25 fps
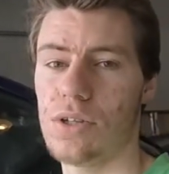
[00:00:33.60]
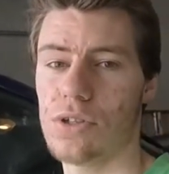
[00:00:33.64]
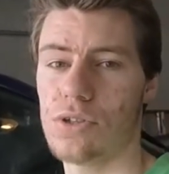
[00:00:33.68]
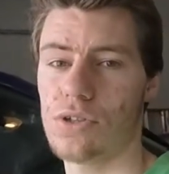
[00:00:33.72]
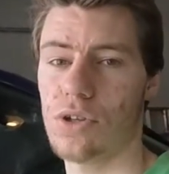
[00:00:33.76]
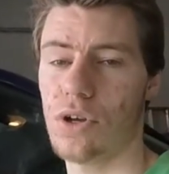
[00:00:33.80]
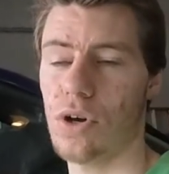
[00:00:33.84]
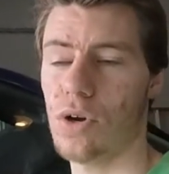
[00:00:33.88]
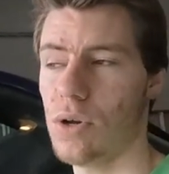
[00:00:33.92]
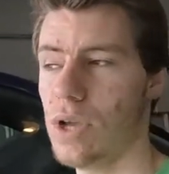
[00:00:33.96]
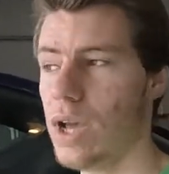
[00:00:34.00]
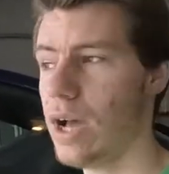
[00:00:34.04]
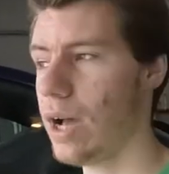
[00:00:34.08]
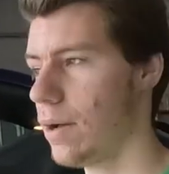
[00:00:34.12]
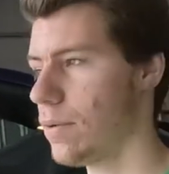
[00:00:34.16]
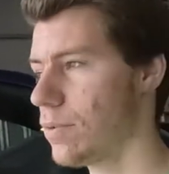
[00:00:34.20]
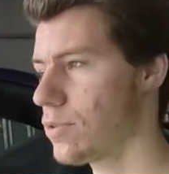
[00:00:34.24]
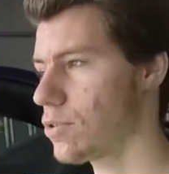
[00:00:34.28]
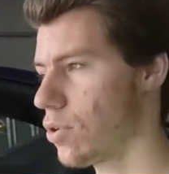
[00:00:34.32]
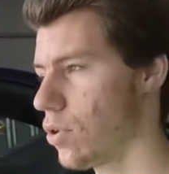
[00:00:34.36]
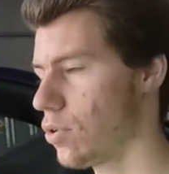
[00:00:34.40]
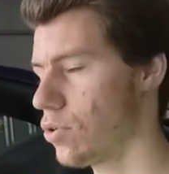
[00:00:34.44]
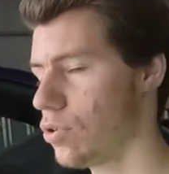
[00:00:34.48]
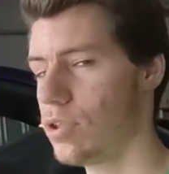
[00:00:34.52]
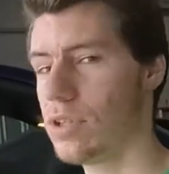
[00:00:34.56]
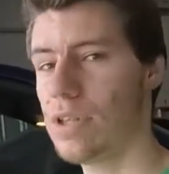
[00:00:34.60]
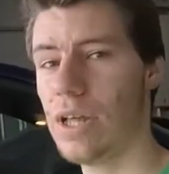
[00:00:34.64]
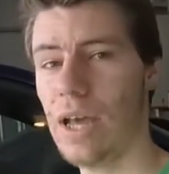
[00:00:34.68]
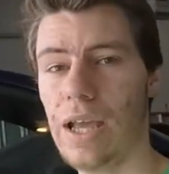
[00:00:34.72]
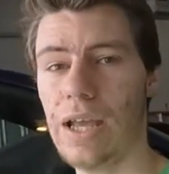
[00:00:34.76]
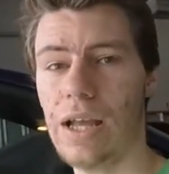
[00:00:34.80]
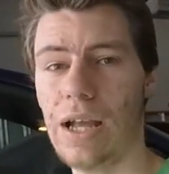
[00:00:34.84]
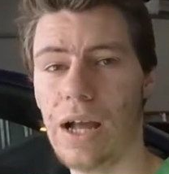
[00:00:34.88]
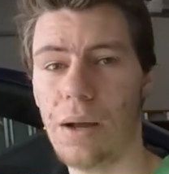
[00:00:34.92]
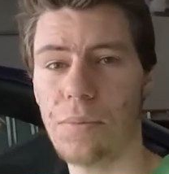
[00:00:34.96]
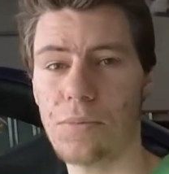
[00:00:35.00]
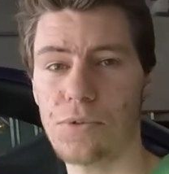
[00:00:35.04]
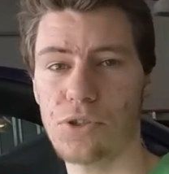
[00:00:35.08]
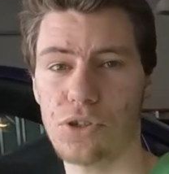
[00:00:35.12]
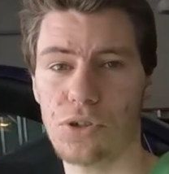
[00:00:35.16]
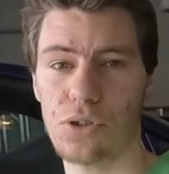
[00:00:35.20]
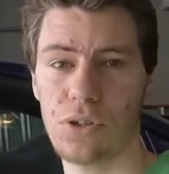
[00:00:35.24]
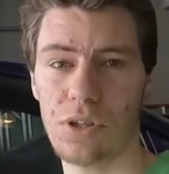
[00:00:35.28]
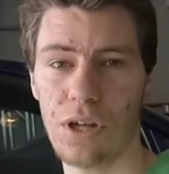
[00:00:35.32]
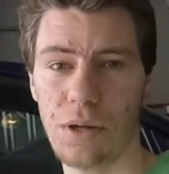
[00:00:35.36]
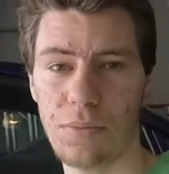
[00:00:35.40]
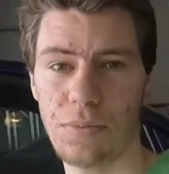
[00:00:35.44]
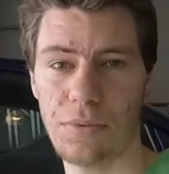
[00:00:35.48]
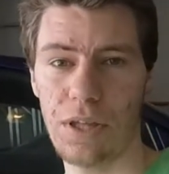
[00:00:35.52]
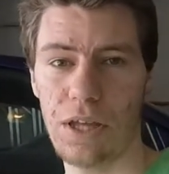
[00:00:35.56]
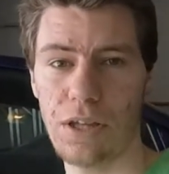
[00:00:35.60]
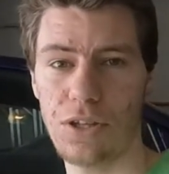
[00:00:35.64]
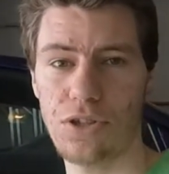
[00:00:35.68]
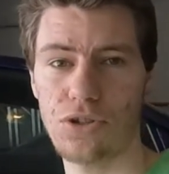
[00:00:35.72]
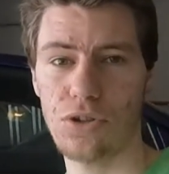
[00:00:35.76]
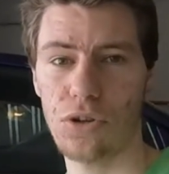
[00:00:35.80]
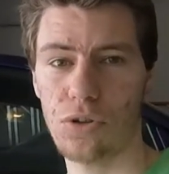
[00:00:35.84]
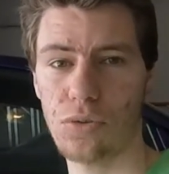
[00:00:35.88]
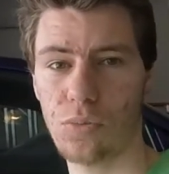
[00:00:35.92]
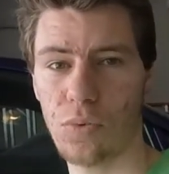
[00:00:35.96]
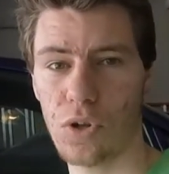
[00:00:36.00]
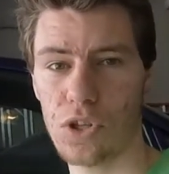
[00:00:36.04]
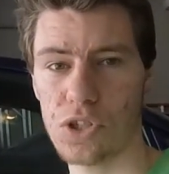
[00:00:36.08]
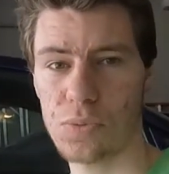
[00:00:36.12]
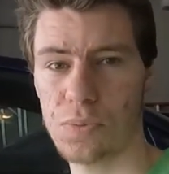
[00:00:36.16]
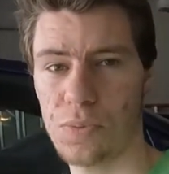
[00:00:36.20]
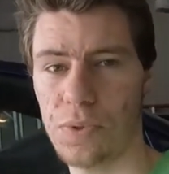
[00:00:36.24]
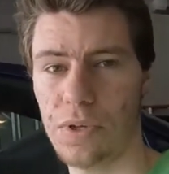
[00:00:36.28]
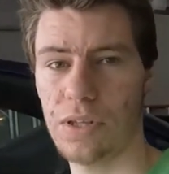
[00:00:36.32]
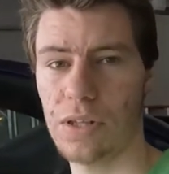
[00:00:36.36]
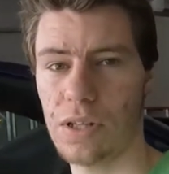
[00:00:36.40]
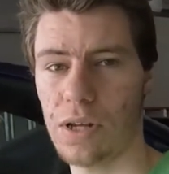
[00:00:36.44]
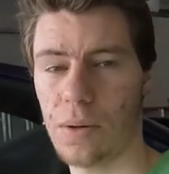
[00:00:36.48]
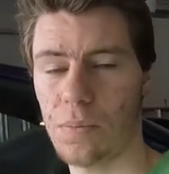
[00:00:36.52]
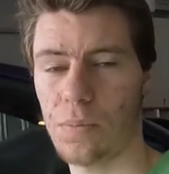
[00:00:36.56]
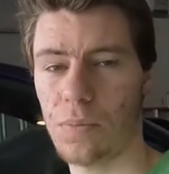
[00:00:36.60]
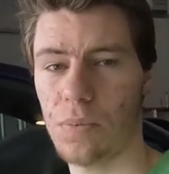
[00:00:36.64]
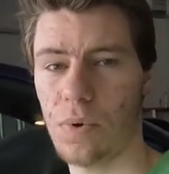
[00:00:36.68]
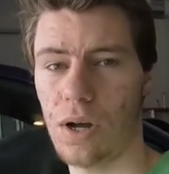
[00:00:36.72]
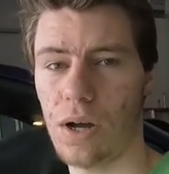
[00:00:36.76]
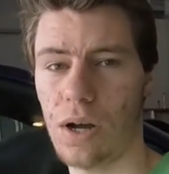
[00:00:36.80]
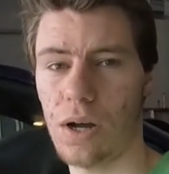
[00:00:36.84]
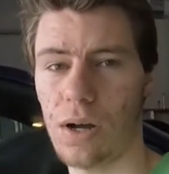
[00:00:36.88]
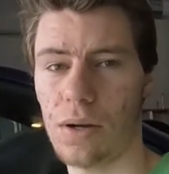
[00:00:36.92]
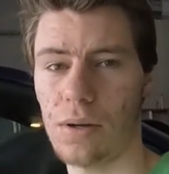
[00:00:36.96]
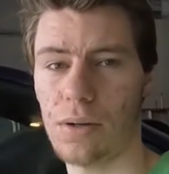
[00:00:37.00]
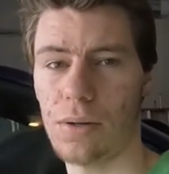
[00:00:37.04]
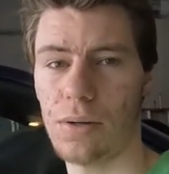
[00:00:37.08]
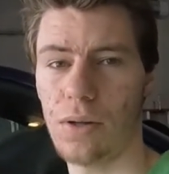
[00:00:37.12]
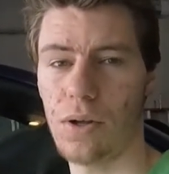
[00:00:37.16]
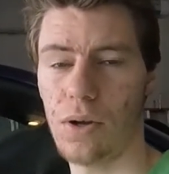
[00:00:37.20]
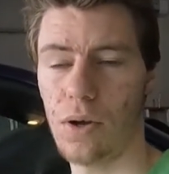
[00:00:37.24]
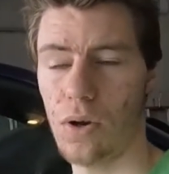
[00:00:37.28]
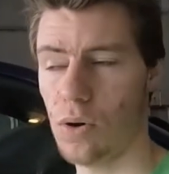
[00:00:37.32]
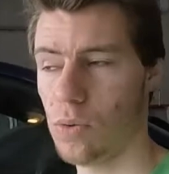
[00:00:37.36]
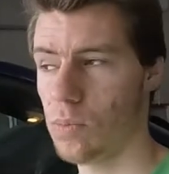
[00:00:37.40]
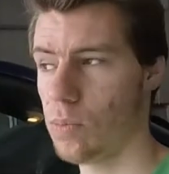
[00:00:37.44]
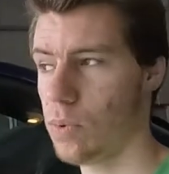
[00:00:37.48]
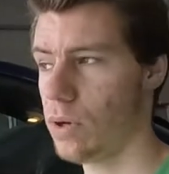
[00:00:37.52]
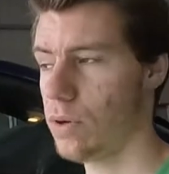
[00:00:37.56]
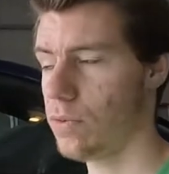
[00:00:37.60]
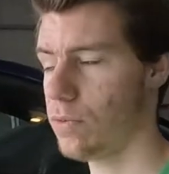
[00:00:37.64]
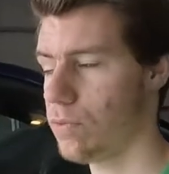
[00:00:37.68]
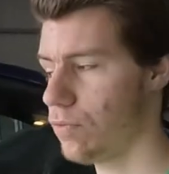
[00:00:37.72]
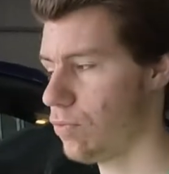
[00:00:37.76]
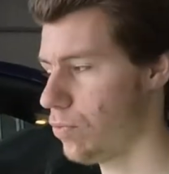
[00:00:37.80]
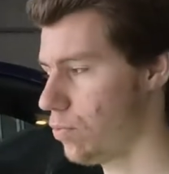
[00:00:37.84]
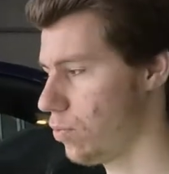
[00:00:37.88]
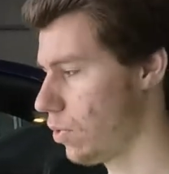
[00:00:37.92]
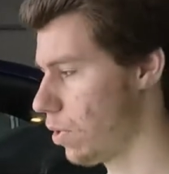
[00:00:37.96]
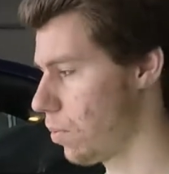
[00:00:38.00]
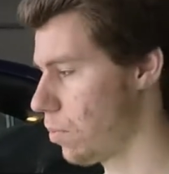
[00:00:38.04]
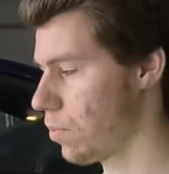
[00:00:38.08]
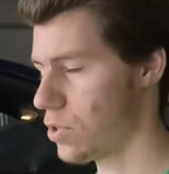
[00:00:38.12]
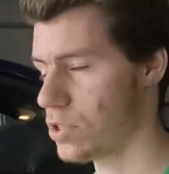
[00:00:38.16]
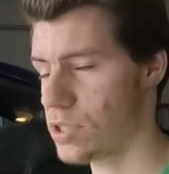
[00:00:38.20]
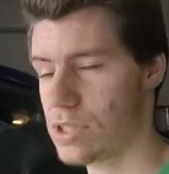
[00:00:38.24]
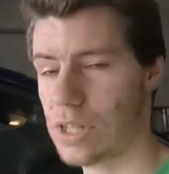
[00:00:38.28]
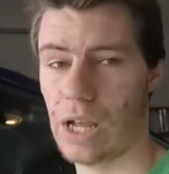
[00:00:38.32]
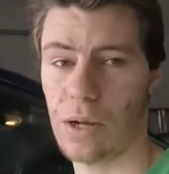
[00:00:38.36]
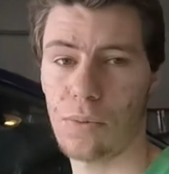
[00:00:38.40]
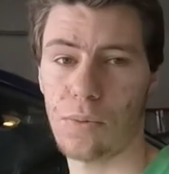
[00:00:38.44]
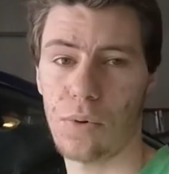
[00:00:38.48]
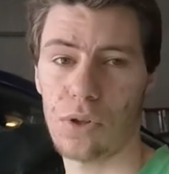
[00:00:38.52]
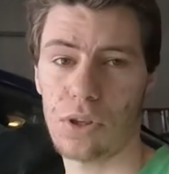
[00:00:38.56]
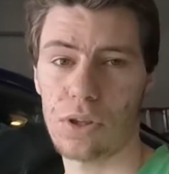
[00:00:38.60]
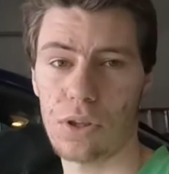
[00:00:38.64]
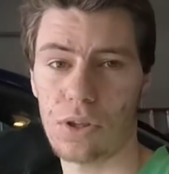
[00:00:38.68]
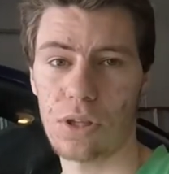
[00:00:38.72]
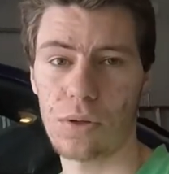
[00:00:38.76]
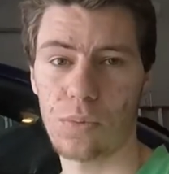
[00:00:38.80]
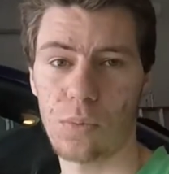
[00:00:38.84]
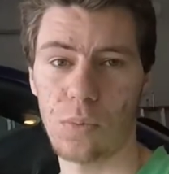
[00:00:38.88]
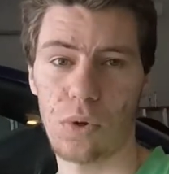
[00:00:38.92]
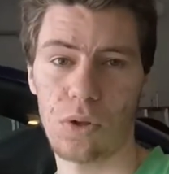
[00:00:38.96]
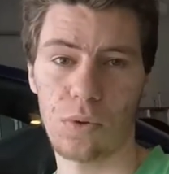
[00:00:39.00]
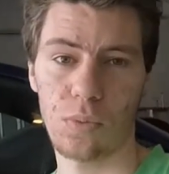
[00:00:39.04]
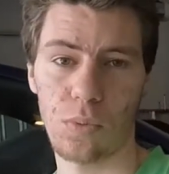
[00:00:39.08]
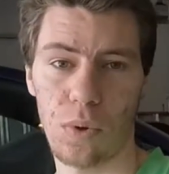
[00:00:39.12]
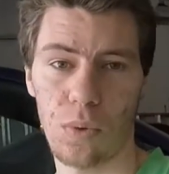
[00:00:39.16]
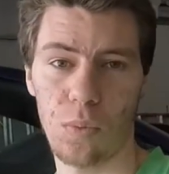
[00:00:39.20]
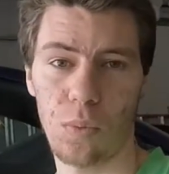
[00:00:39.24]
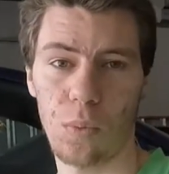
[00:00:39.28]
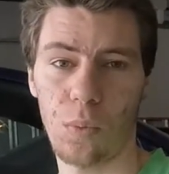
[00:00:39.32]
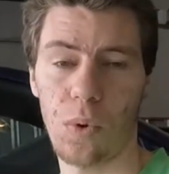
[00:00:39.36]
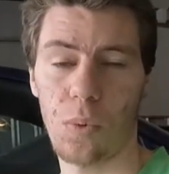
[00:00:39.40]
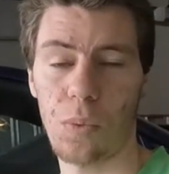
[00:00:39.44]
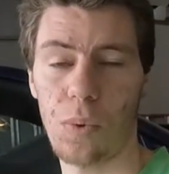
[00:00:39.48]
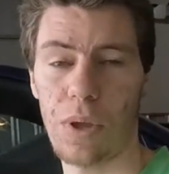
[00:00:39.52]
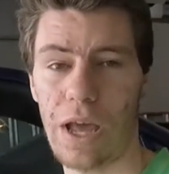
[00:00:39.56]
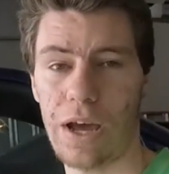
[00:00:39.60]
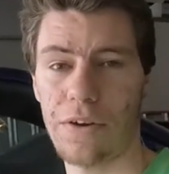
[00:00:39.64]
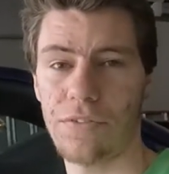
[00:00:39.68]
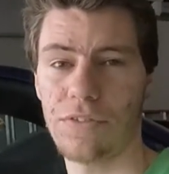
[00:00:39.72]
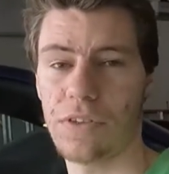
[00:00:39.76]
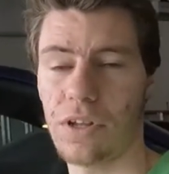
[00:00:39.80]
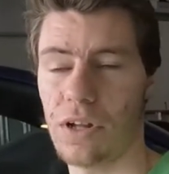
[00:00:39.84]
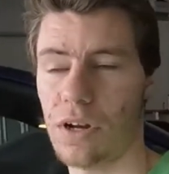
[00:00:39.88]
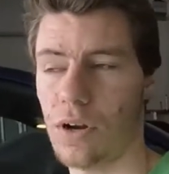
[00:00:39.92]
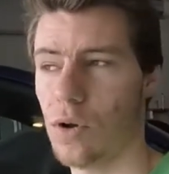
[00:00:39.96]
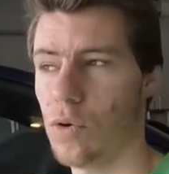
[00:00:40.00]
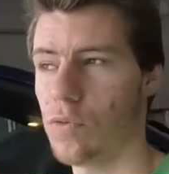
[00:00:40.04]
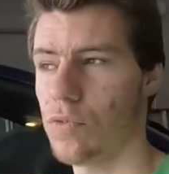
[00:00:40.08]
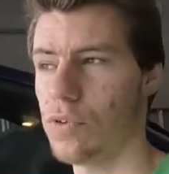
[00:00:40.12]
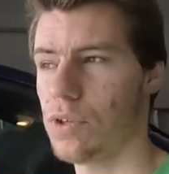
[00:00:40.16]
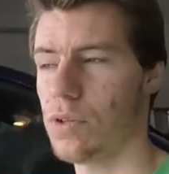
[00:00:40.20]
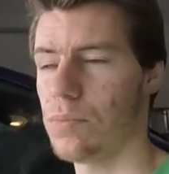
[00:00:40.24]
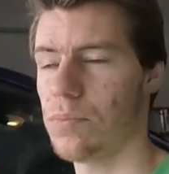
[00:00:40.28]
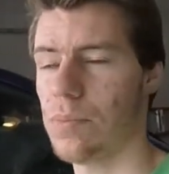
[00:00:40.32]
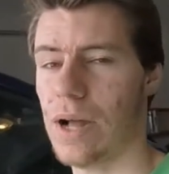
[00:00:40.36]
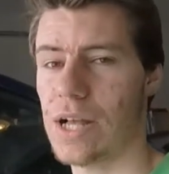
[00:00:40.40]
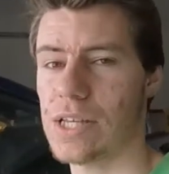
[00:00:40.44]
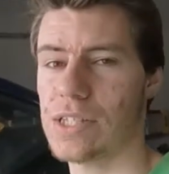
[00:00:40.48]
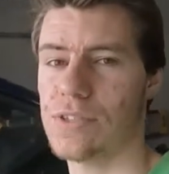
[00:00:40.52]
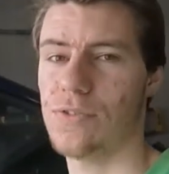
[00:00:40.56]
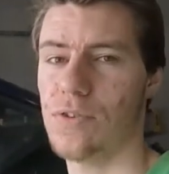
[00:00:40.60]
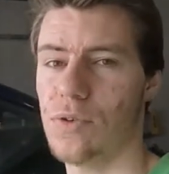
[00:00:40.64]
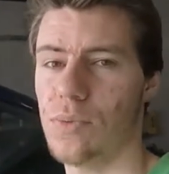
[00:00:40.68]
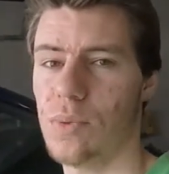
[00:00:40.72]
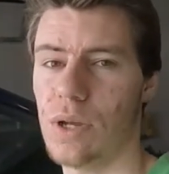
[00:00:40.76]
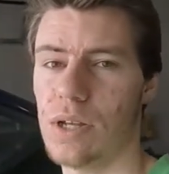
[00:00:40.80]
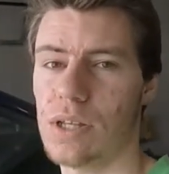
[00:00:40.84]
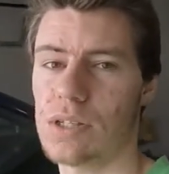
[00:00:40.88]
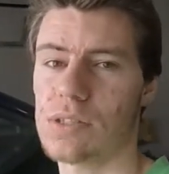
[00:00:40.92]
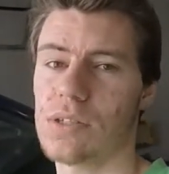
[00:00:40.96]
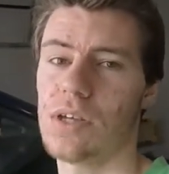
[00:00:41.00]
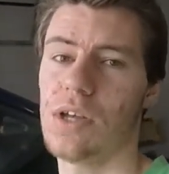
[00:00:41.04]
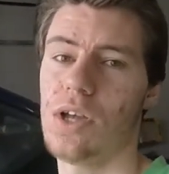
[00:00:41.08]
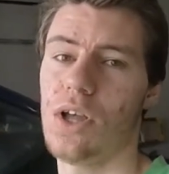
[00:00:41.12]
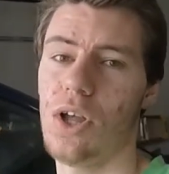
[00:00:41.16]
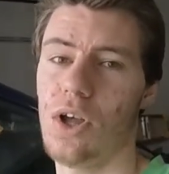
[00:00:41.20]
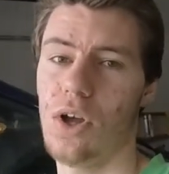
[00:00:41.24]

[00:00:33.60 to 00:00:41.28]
So today I'm just going to update you on what's been up with the Mustang, what we have done over the past few weeks.